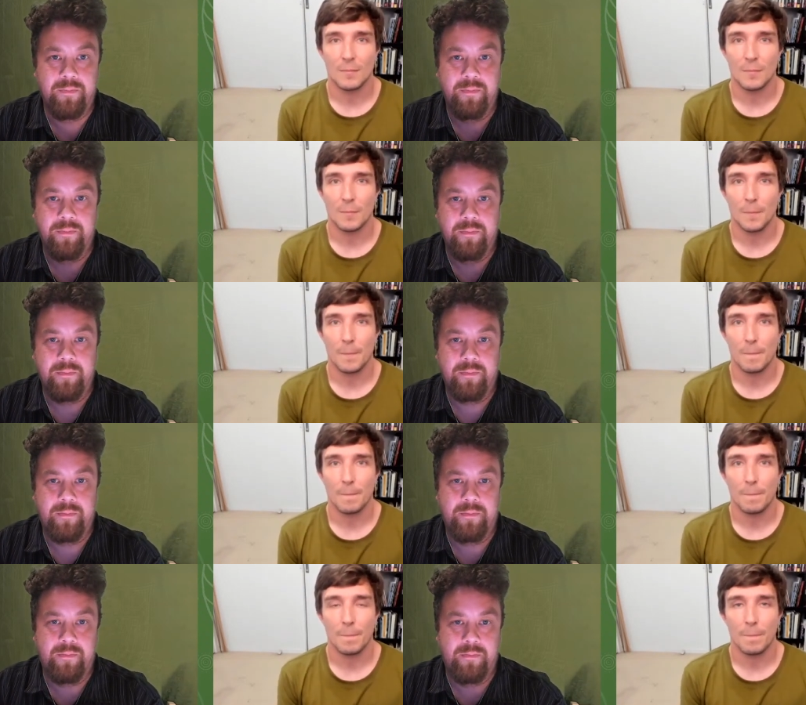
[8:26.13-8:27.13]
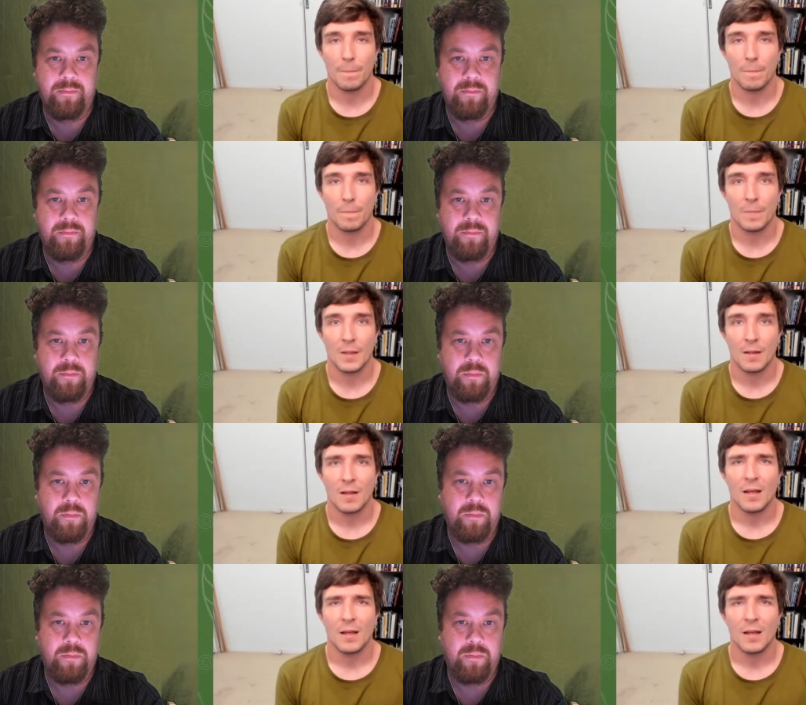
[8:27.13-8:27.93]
(no one is talking)